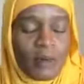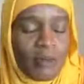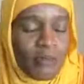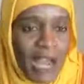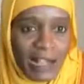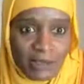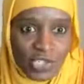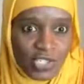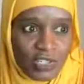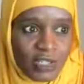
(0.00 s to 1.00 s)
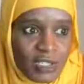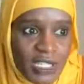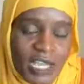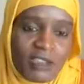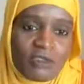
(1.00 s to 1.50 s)
brown sugar that
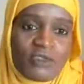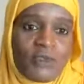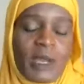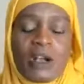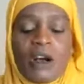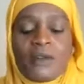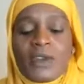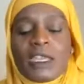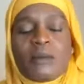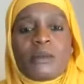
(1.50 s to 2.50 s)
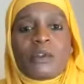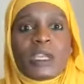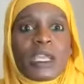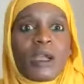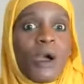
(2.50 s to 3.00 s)
I use for my coffee in the
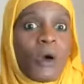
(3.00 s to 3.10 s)
morning,